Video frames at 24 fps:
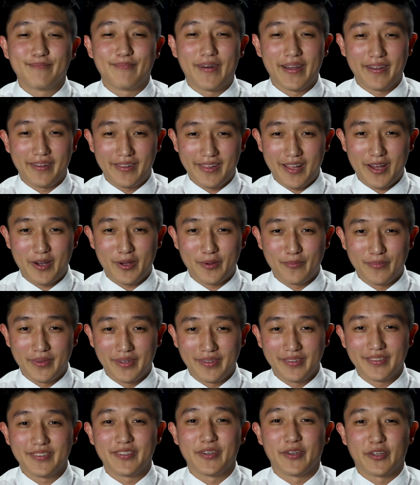By allowing
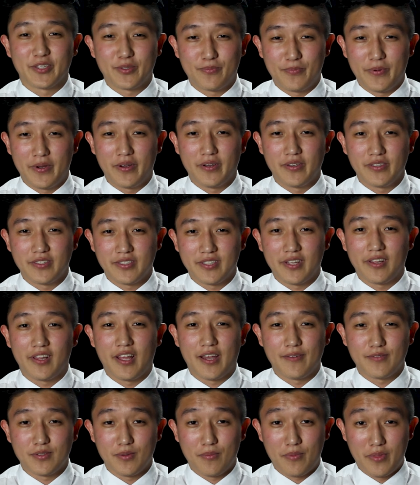me to experience the
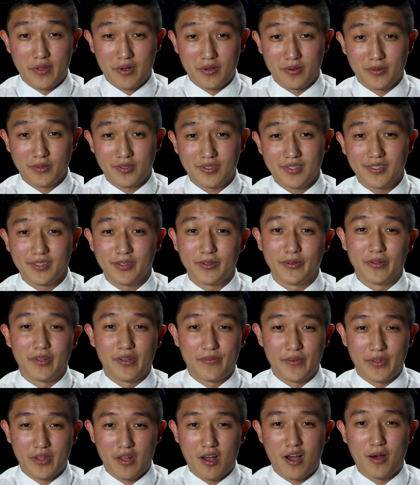lives of those who
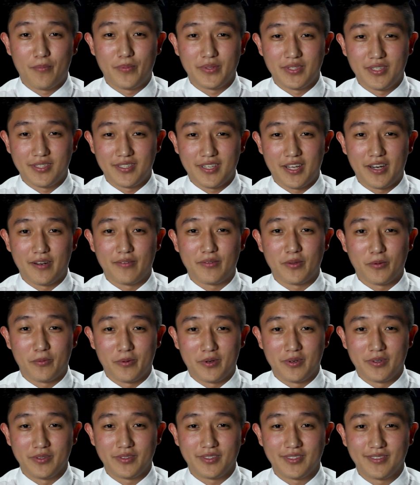live in the opposite side of the
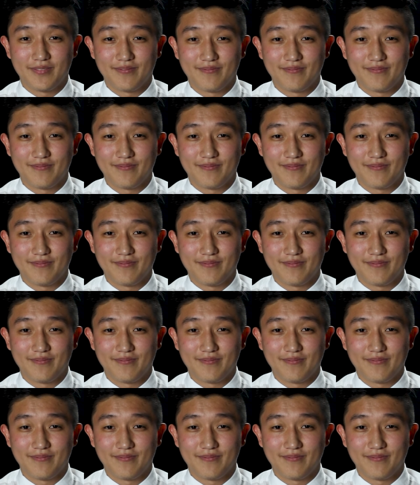world.